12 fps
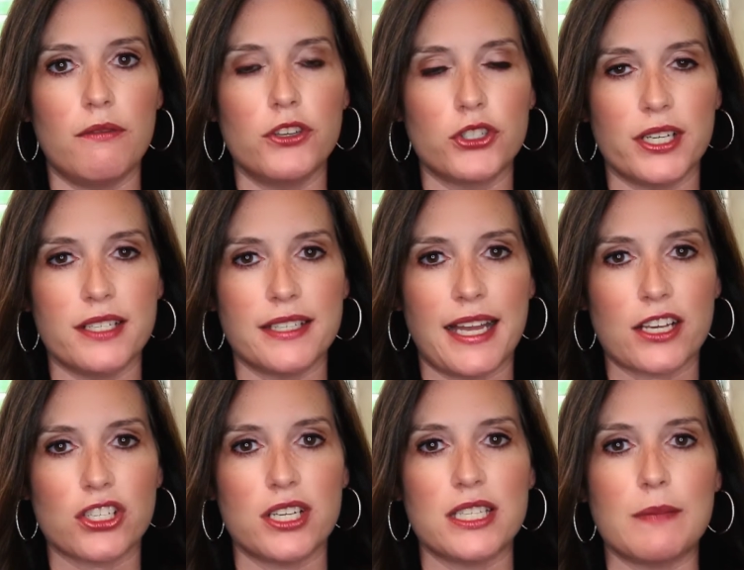the
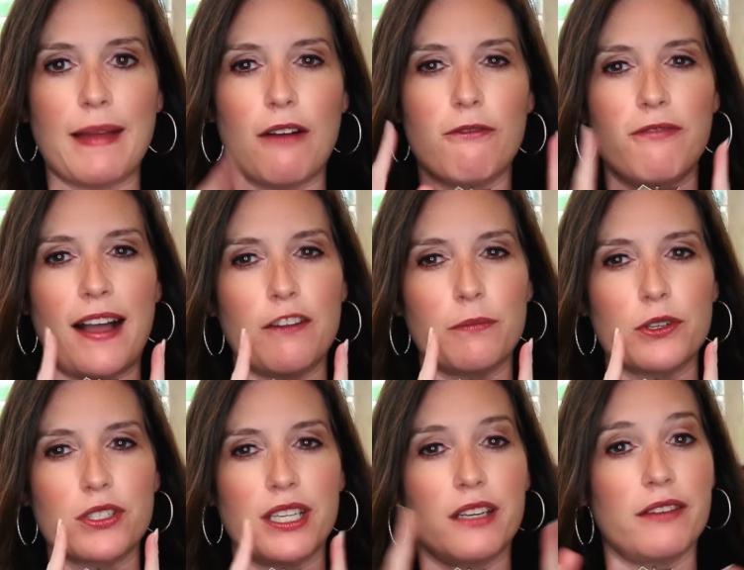transaction. It's about
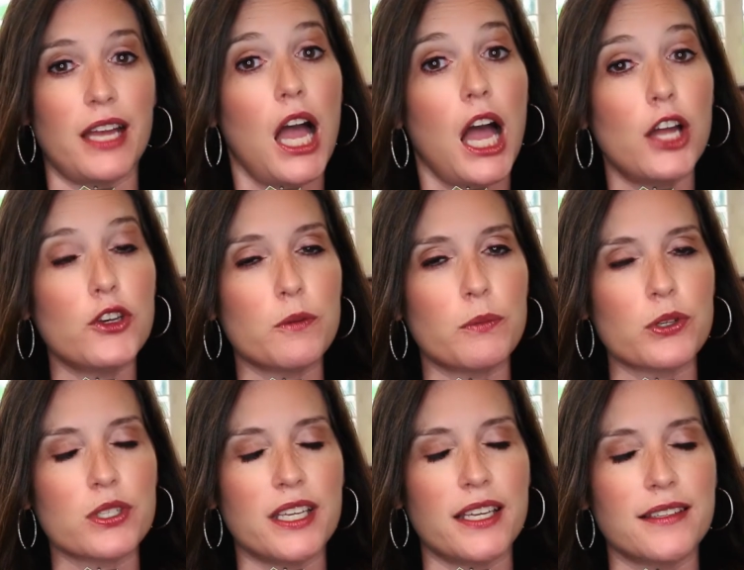5% of a
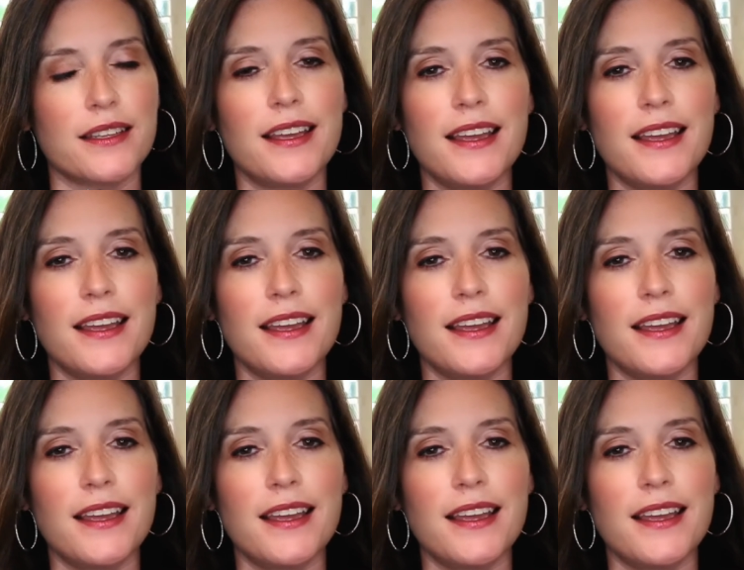100%